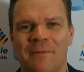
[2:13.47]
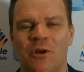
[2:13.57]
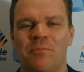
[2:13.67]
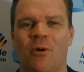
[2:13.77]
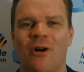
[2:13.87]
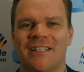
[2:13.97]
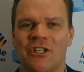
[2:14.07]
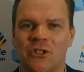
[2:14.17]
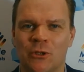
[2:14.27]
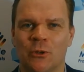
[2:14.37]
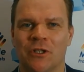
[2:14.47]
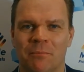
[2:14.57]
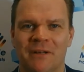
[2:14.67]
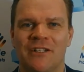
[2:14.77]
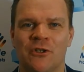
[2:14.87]
Most buyer's agents look at
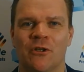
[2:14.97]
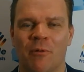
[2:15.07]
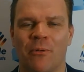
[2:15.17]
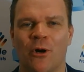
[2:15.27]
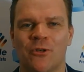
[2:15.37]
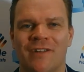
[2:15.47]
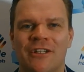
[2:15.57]
the big term approach.